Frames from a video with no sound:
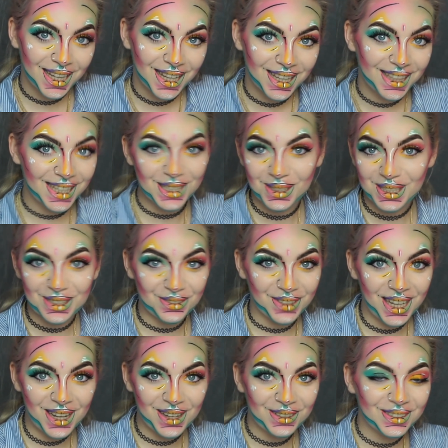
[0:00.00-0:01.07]
this was the
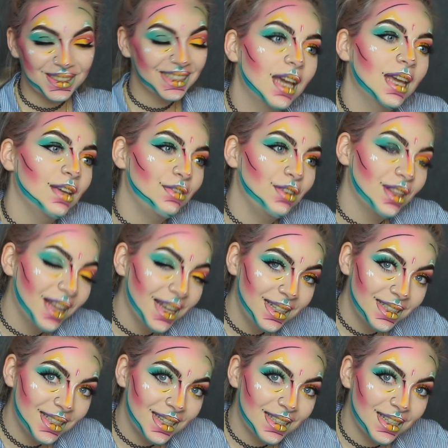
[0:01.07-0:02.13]
video. If you
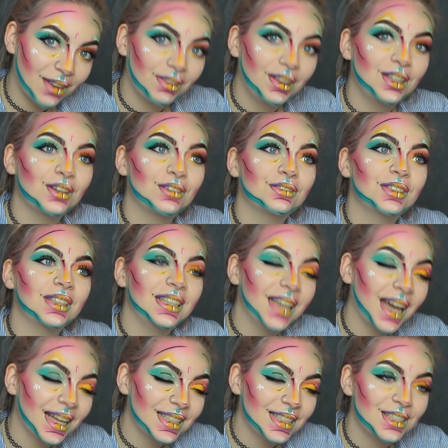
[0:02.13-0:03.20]
liked it, definitely don't
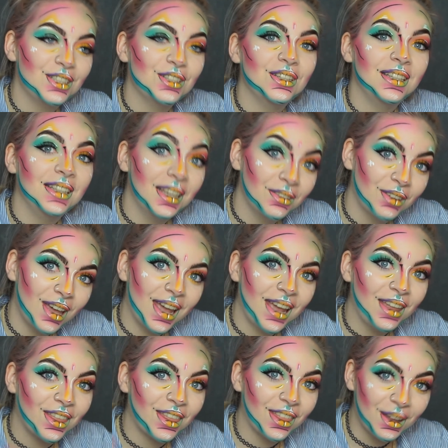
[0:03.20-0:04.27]
forget to give it
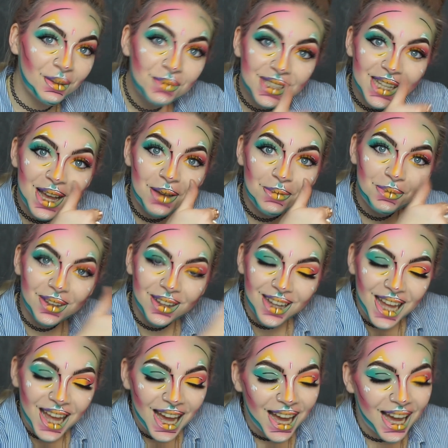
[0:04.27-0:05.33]
a thumbs up
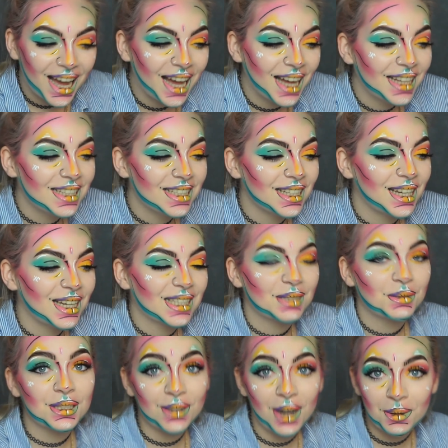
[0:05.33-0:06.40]
and
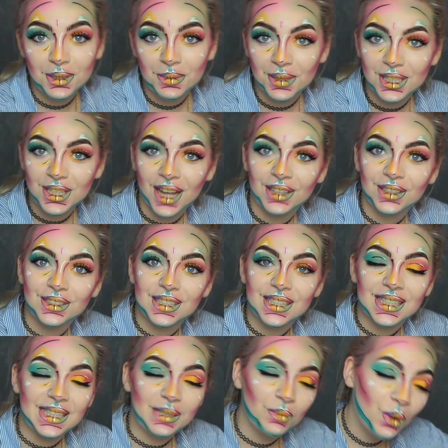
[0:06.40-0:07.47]
subscribe to my channel to
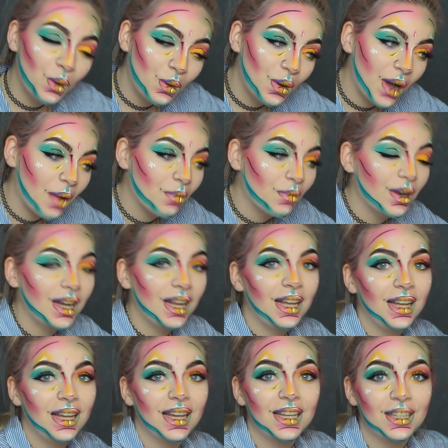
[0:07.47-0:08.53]
see more. I'm
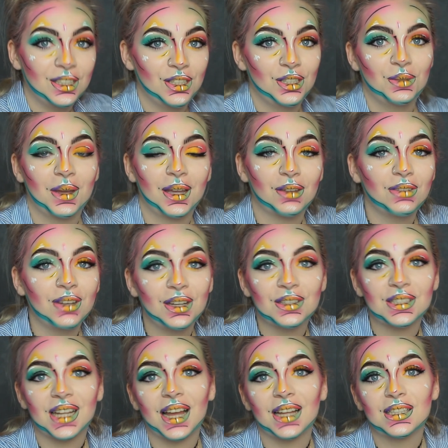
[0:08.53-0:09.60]
really into making videos
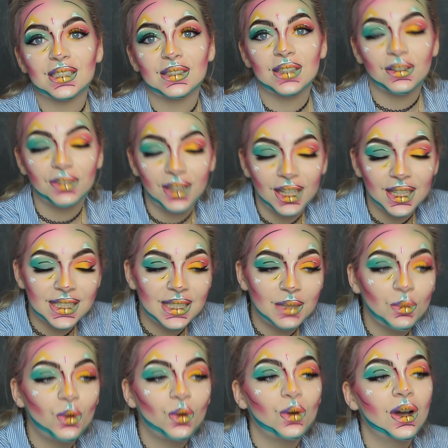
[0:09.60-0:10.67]
again, so you're definitely going to see
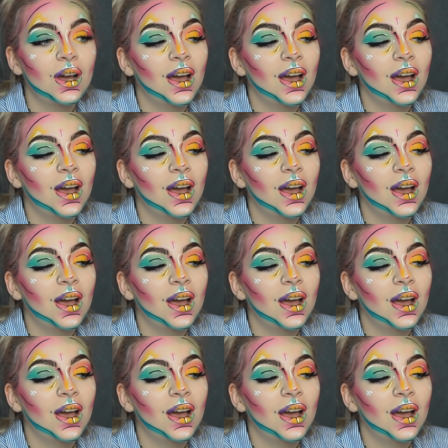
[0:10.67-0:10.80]
more.